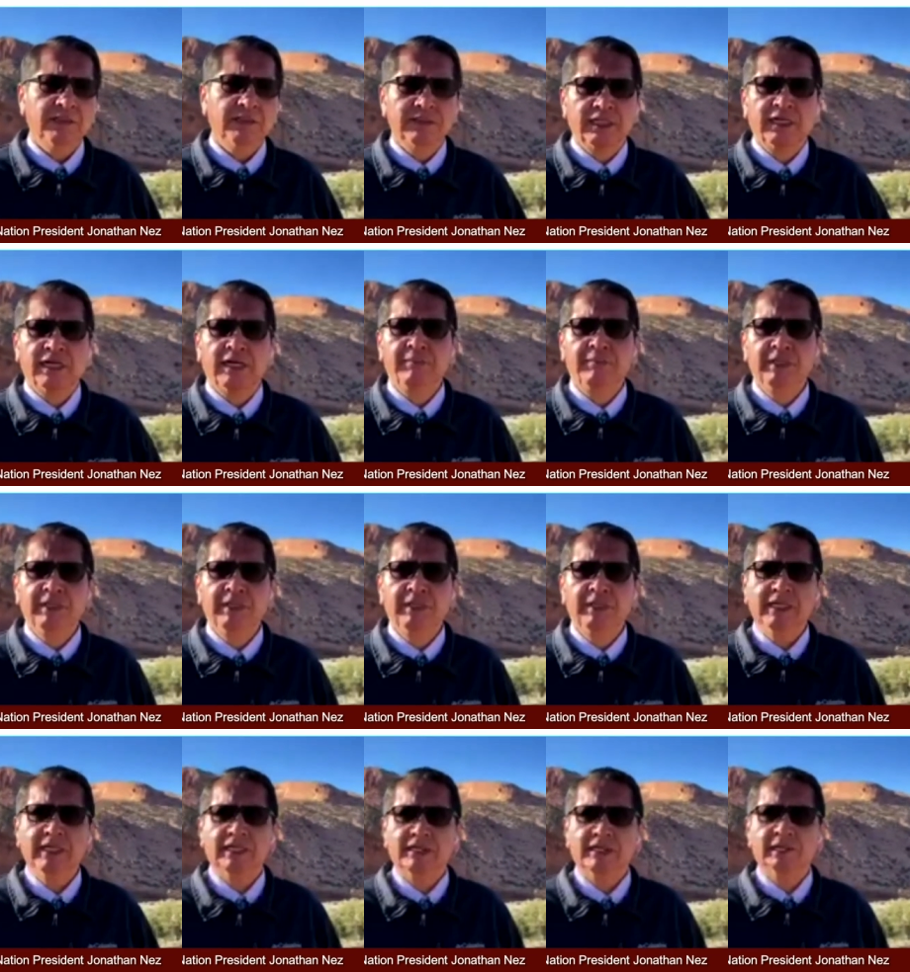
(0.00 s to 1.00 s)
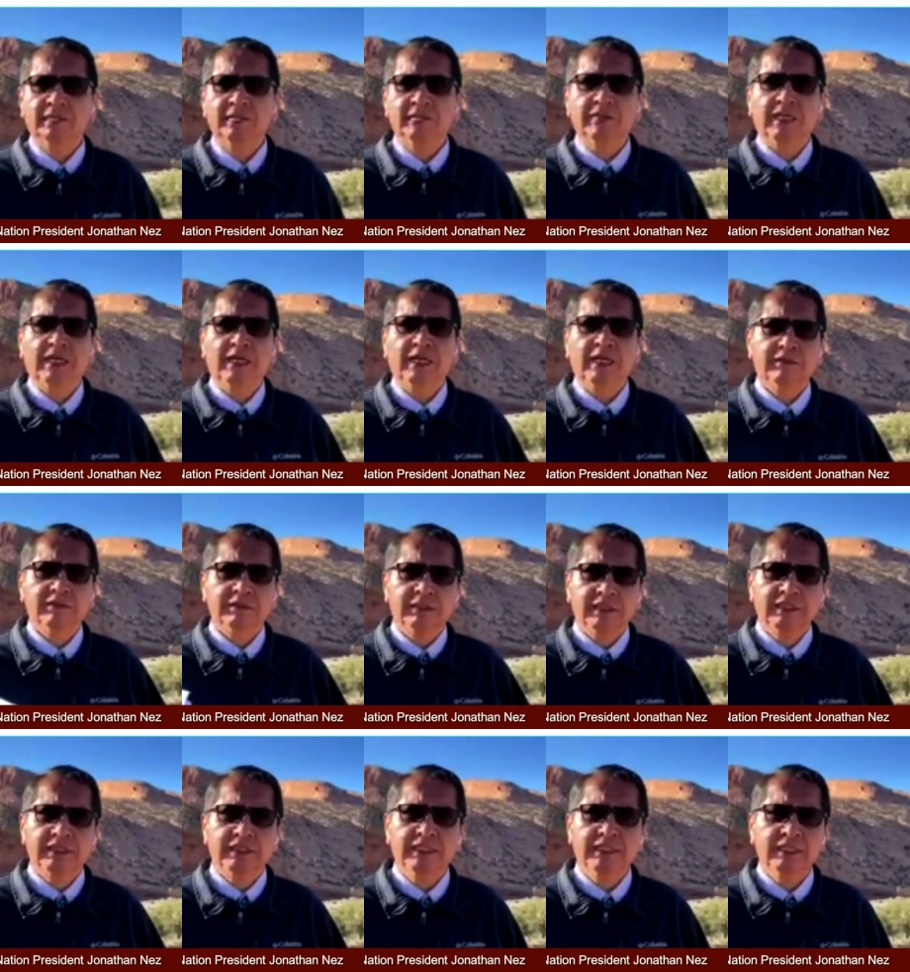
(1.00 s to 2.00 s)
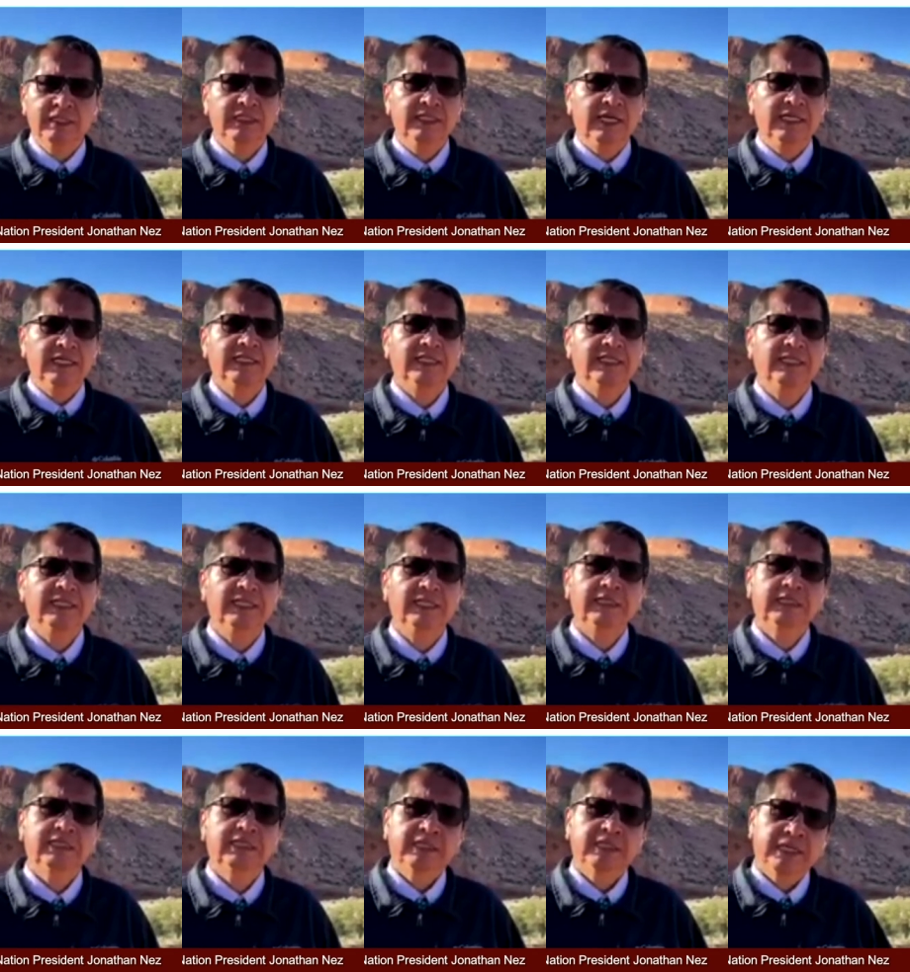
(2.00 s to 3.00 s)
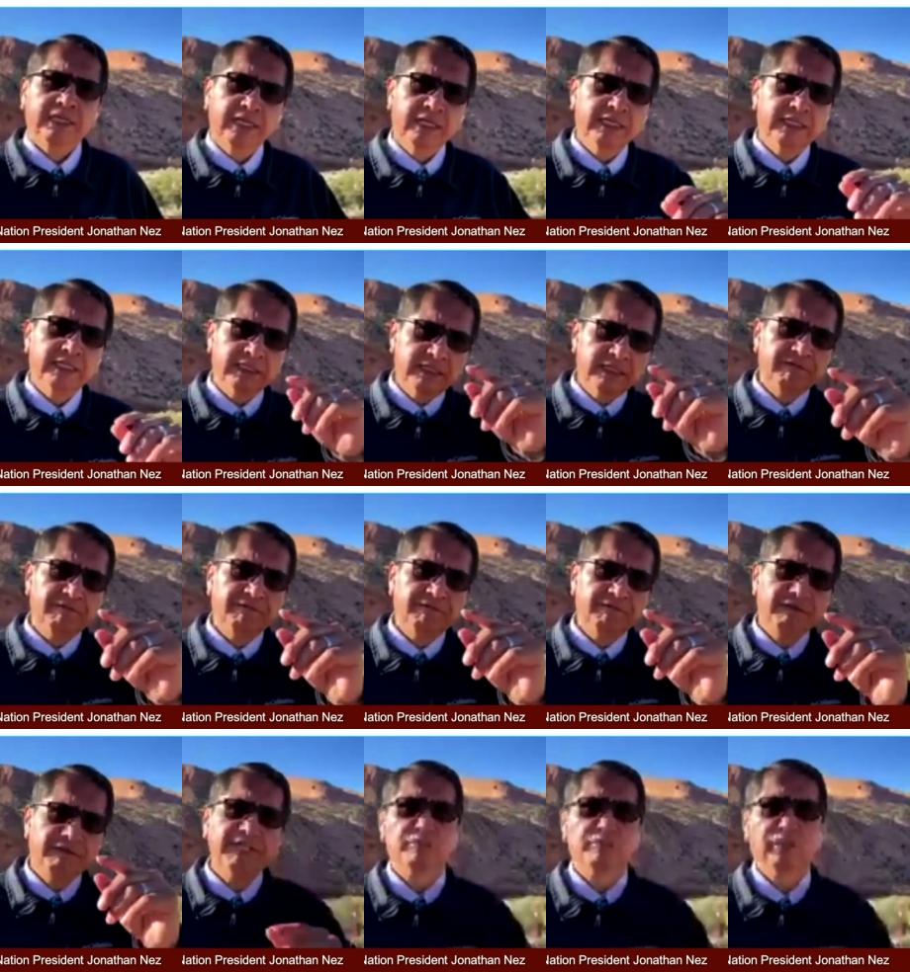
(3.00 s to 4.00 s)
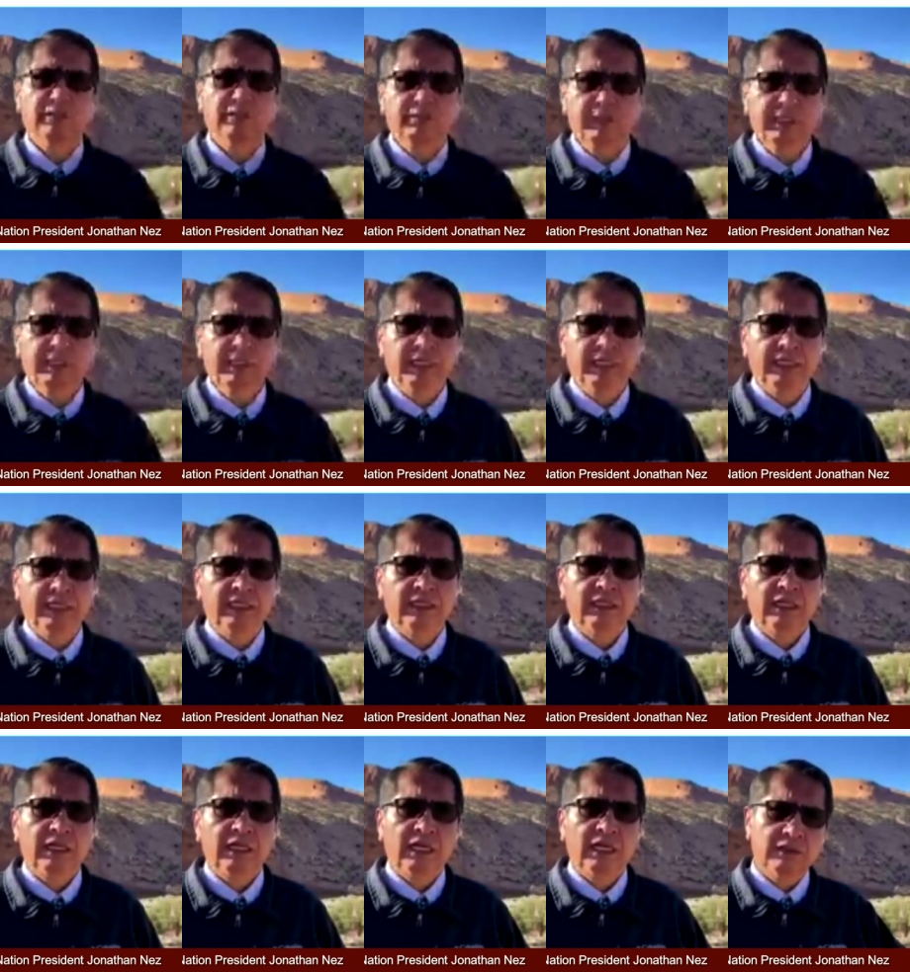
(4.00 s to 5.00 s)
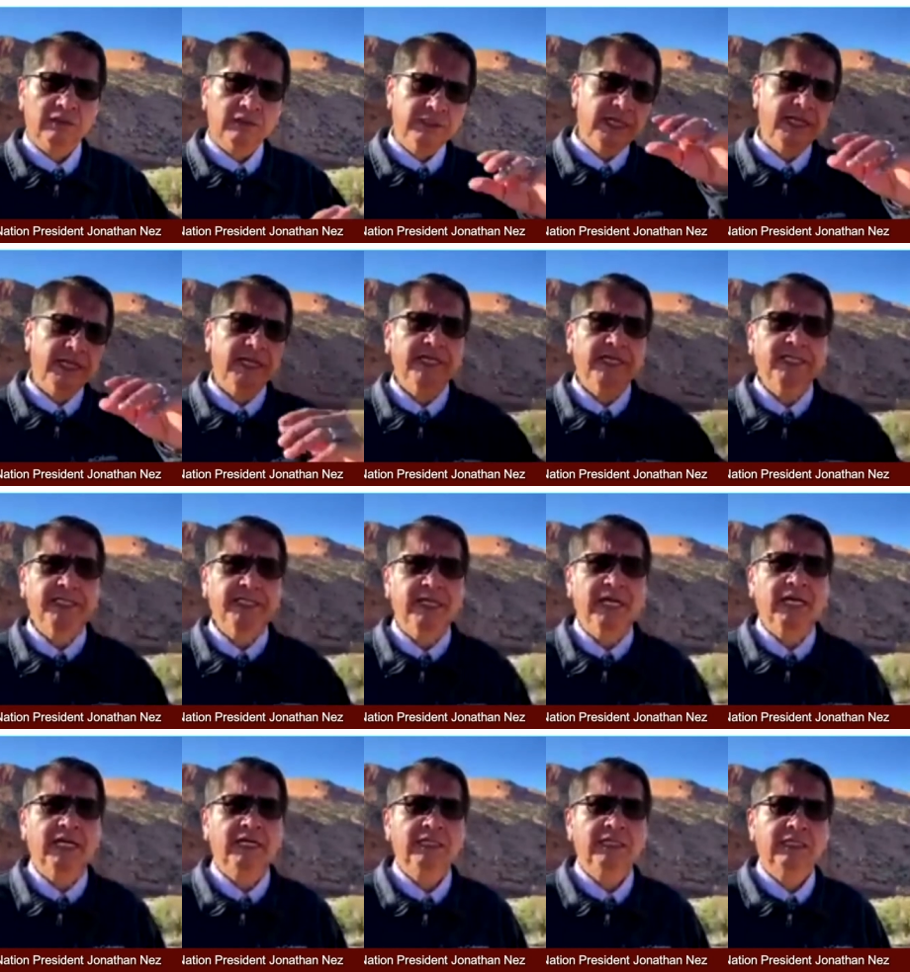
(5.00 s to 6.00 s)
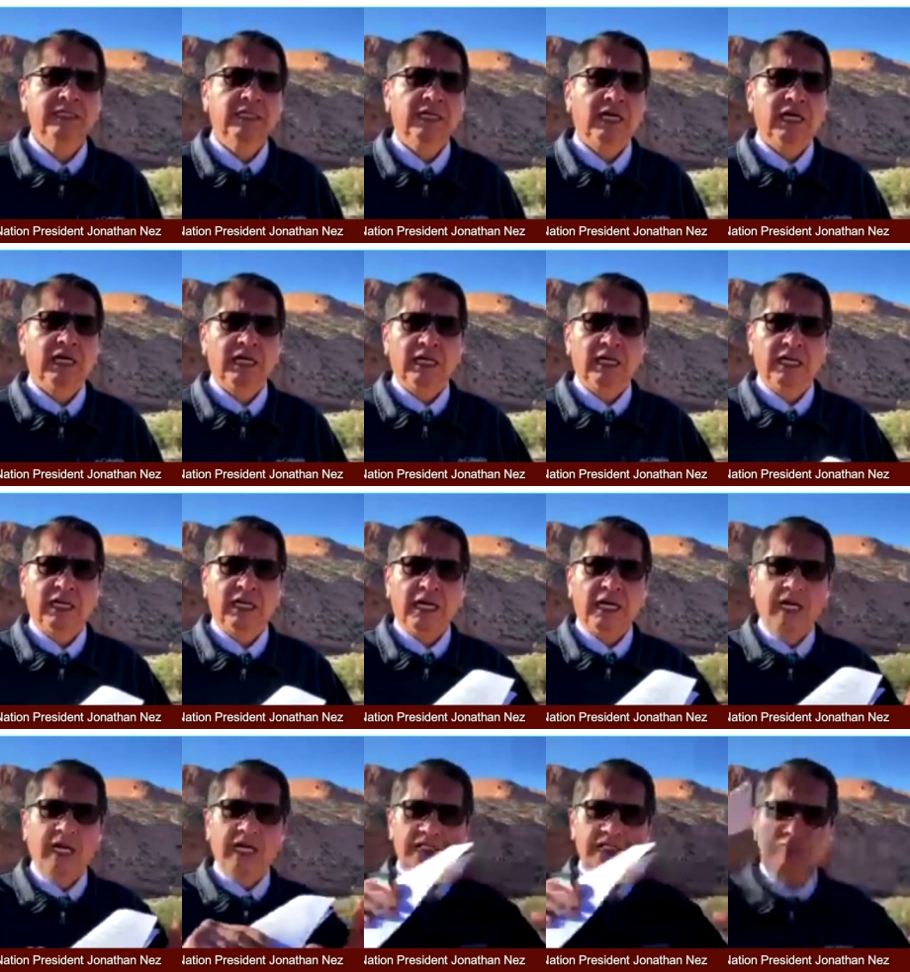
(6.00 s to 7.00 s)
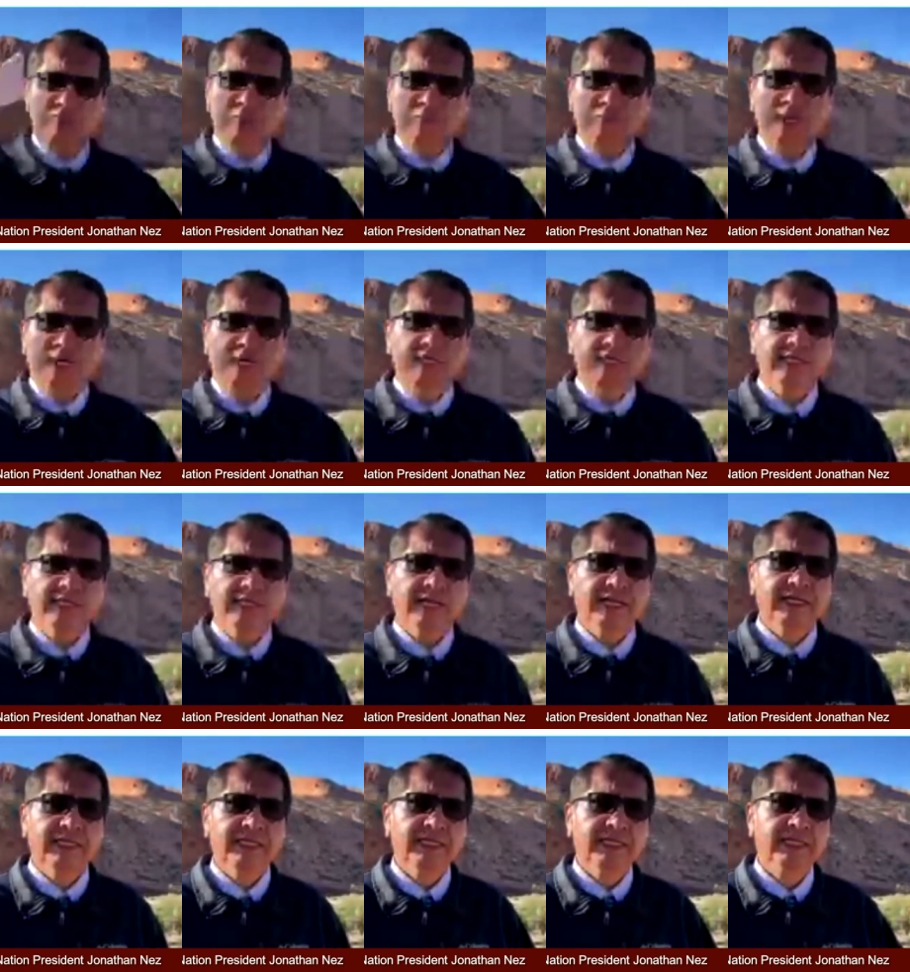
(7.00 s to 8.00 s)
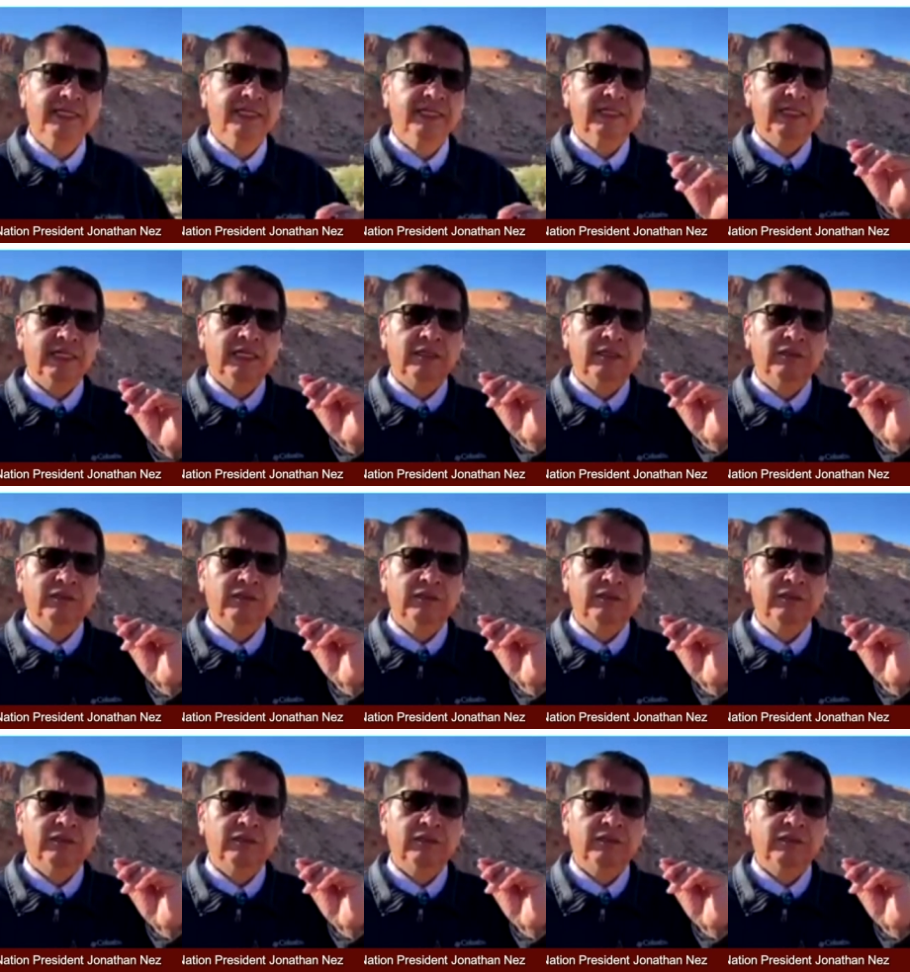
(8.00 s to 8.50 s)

aro na khabiga to aro dani nasigi di Facebook bi on ya skopan gi